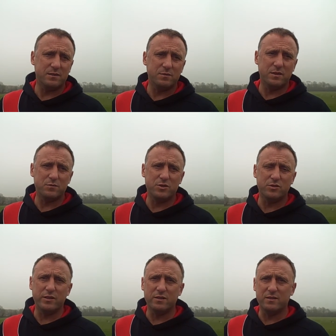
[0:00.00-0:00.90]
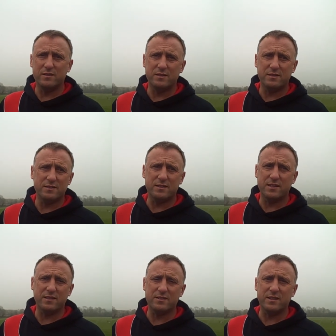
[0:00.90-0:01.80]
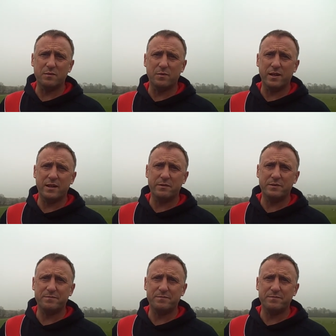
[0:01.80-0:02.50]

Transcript: know, I'm sure he'll local facility can play anywhere.